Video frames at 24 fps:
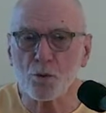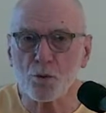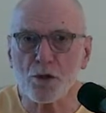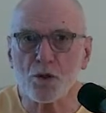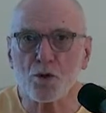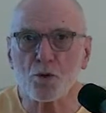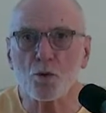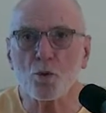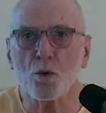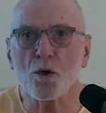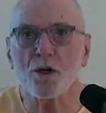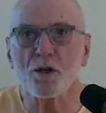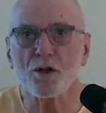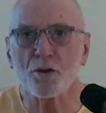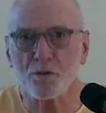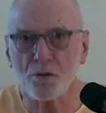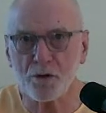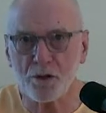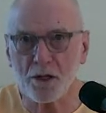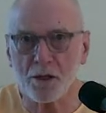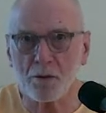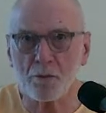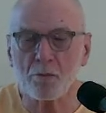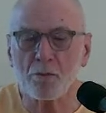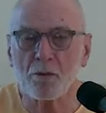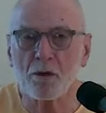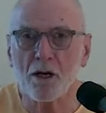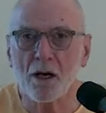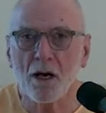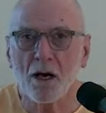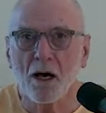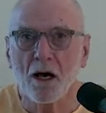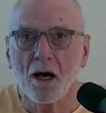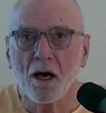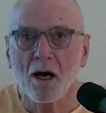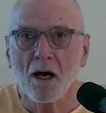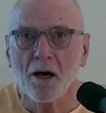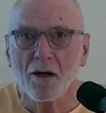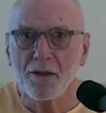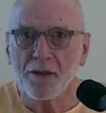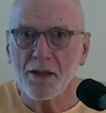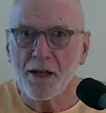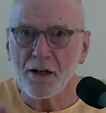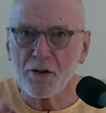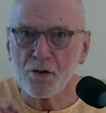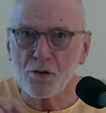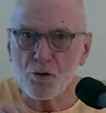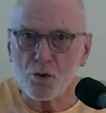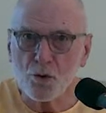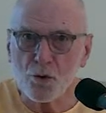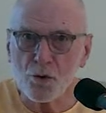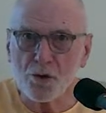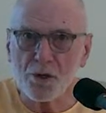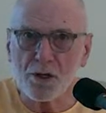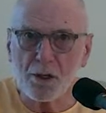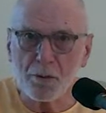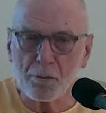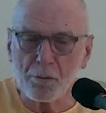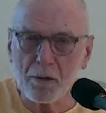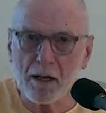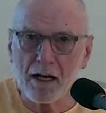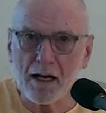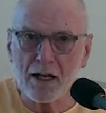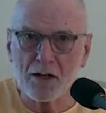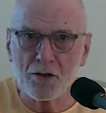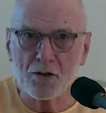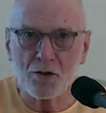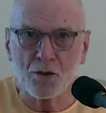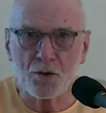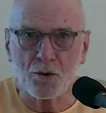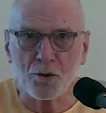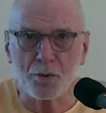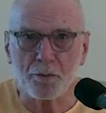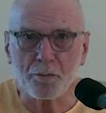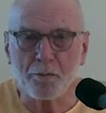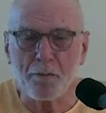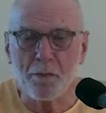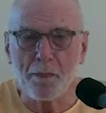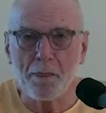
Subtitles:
which one of them that story applied to.